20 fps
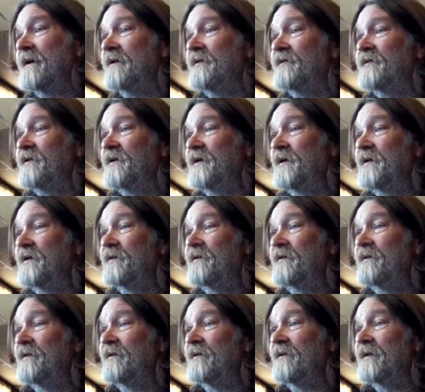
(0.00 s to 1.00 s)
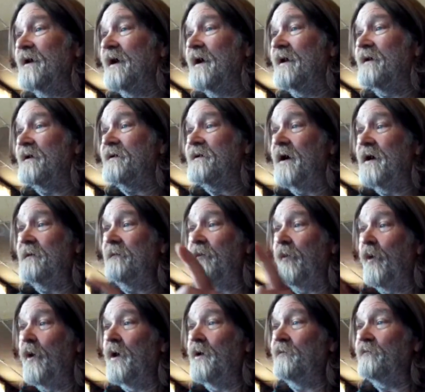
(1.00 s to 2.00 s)
Let's see. They had the
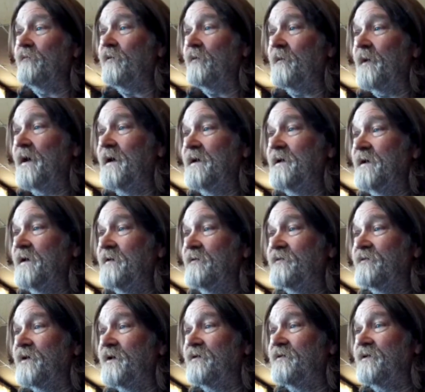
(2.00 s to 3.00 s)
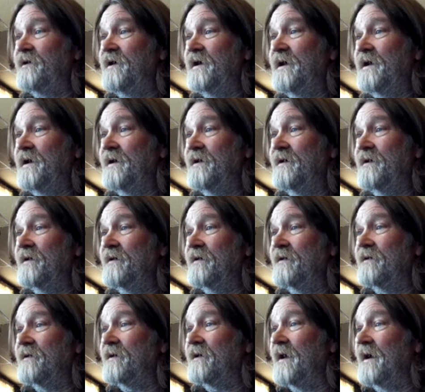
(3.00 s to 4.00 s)
Type 1 from 1916
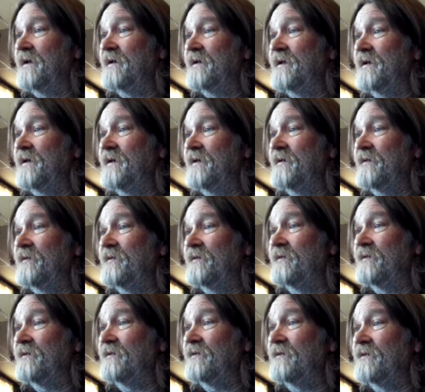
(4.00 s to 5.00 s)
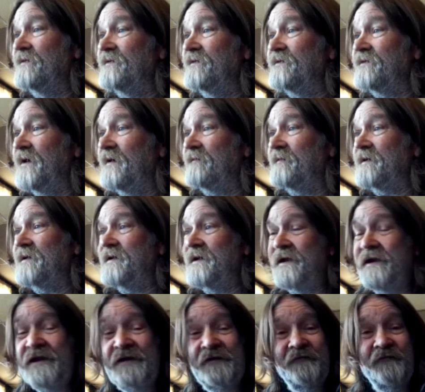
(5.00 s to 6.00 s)
to
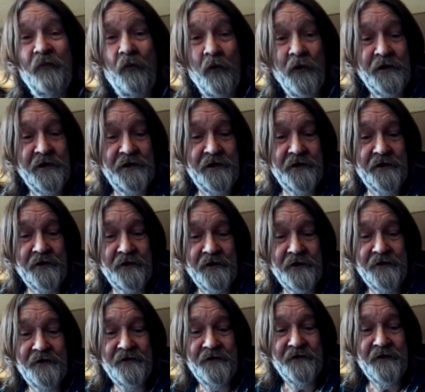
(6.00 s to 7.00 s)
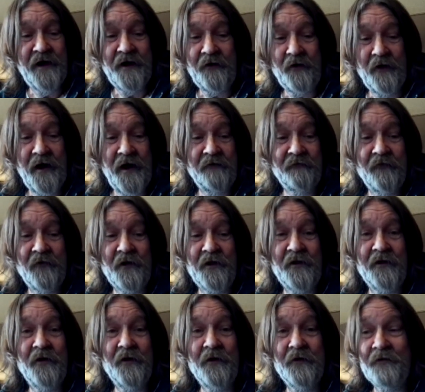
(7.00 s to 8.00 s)
1917, 1 year. I don't have one
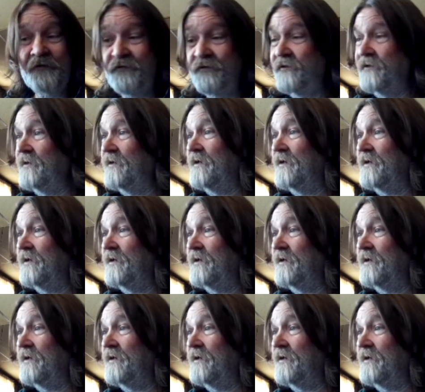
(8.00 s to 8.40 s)
of those.